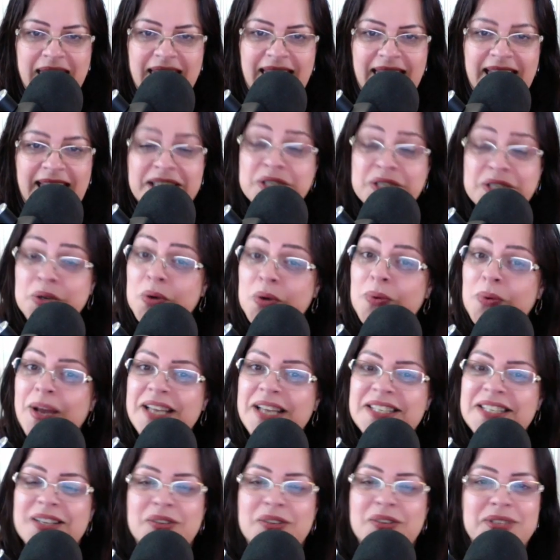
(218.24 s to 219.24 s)
As
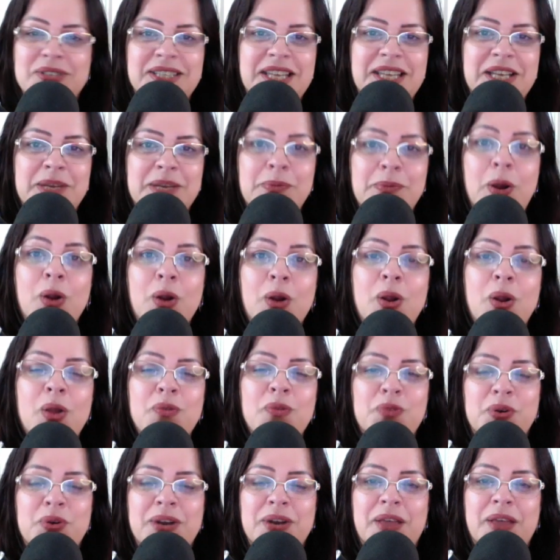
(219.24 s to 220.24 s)
always, I'll see you tomorrow
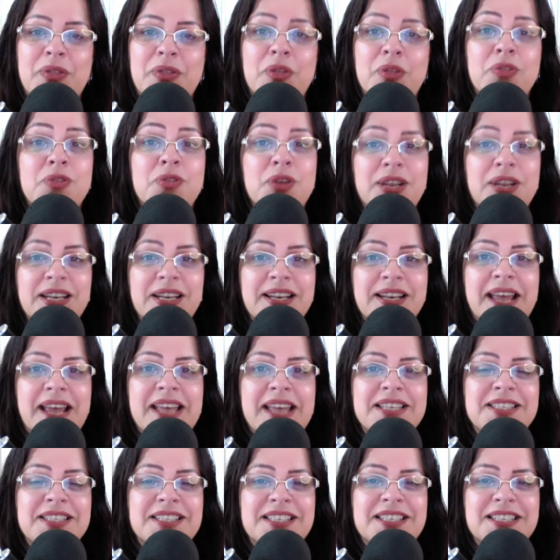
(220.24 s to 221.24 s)
for another 30
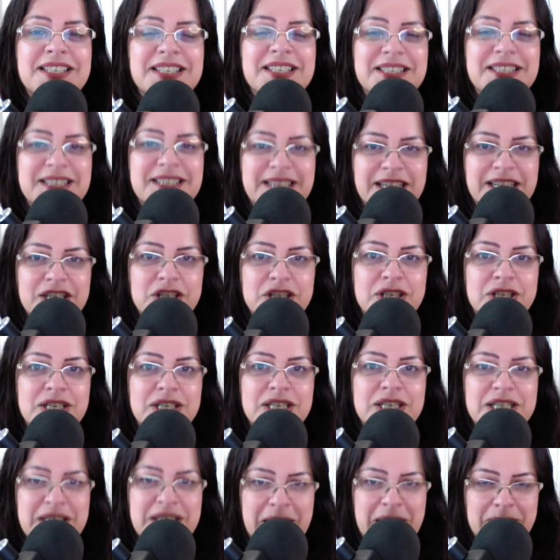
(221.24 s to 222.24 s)
Days to Distinction
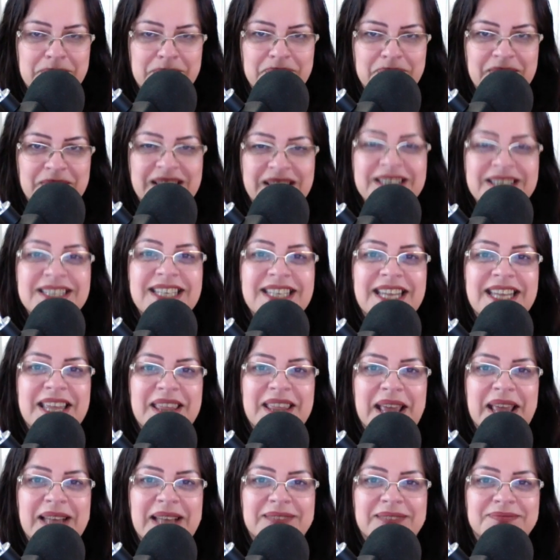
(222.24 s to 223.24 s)
tip. See you
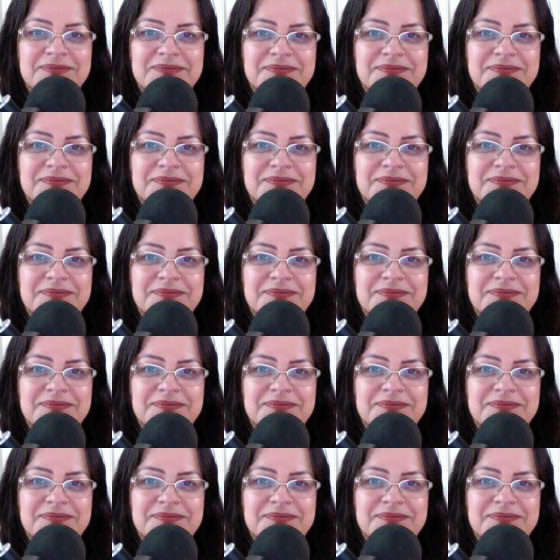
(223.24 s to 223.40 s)
then.